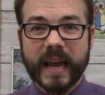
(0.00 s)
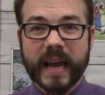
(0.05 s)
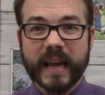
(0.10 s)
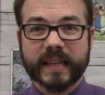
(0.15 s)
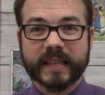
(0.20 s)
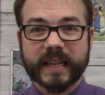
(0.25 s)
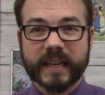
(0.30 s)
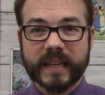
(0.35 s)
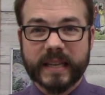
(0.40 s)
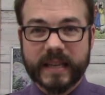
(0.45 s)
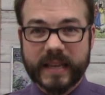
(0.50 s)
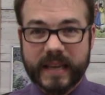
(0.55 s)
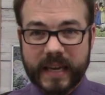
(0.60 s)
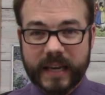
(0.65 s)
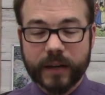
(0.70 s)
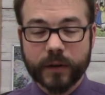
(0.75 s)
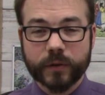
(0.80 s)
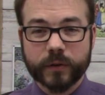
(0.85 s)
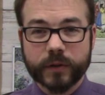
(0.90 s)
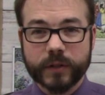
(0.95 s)
is he
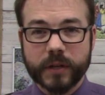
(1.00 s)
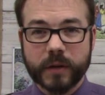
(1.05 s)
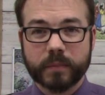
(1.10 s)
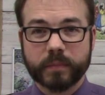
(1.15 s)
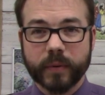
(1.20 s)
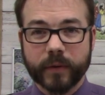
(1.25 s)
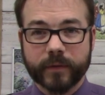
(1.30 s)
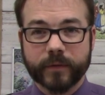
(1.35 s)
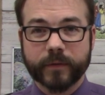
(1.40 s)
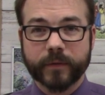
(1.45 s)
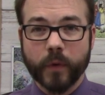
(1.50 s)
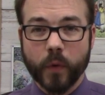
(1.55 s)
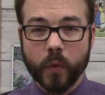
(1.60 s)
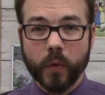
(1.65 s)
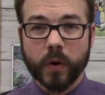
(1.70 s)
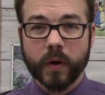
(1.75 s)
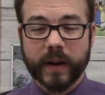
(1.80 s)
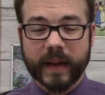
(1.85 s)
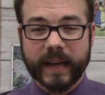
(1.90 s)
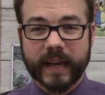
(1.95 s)
kneels
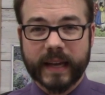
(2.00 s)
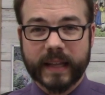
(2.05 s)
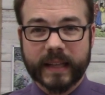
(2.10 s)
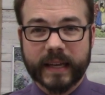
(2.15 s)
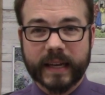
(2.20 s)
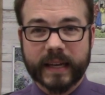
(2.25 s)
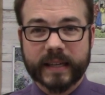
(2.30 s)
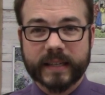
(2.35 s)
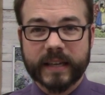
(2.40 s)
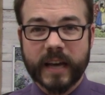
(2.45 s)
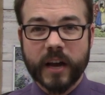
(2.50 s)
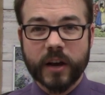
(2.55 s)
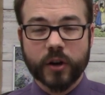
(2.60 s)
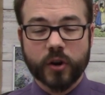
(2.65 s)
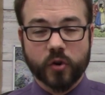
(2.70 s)
before Achilles,